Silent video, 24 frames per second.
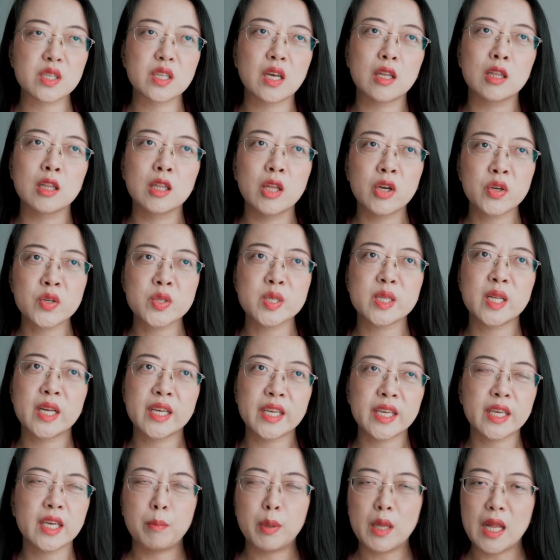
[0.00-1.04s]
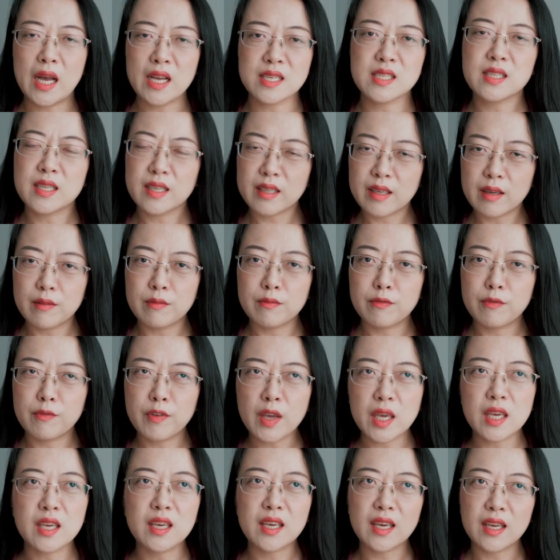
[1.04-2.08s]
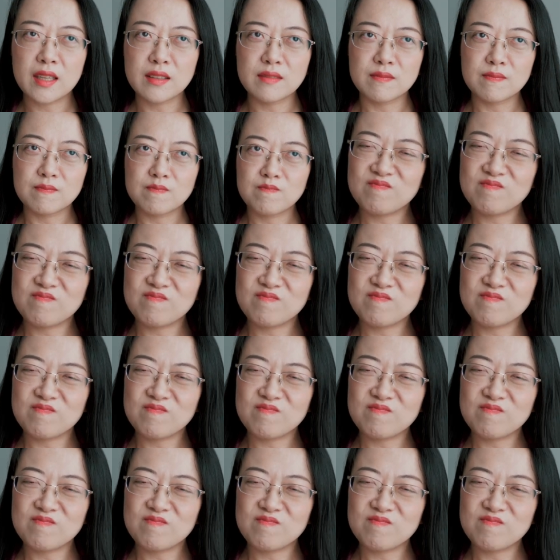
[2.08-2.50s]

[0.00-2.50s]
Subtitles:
that looks like plastic and fake and